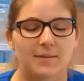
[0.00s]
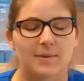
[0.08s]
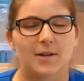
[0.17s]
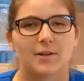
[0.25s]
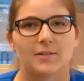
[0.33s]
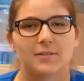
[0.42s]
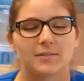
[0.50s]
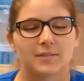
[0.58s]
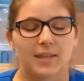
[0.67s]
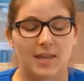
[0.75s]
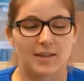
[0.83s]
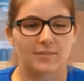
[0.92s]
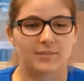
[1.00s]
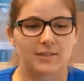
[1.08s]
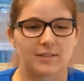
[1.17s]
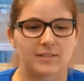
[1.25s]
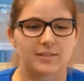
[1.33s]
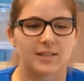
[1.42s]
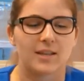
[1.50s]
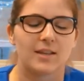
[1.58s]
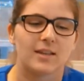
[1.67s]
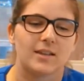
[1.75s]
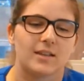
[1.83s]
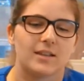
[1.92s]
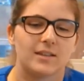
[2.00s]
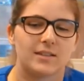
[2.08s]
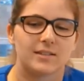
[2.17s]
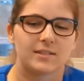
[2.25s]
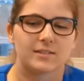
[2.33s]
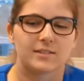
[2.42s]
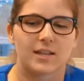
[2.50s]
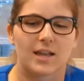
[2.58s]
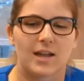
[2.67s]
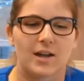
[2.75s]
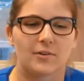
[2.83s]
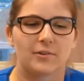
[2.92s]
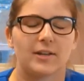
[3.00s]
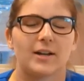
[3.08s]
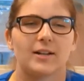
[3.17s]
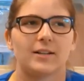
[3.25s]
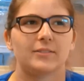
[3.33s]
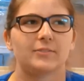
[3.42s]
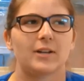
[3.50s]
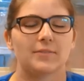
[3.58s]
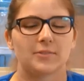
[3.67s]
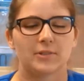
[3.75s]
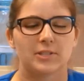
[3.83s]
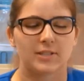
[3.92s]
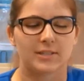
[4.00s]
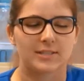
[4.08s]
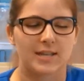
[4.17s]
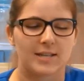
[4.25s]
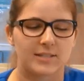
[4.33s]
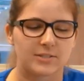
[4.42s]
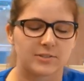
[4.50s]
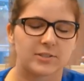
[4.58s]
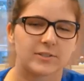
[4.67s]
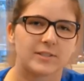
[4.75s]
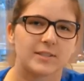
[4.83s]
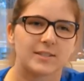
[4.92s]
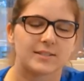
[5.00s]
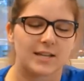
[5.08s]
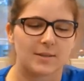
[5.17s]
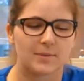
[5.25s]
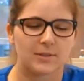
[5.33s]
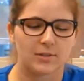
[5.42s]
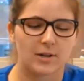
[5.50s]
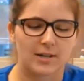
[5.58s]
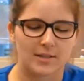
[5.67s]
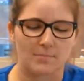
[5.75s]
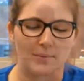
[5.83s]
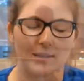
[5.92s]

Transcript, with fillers: thing about Canvas is how we got, after we took a test or turned in an assignment, you got an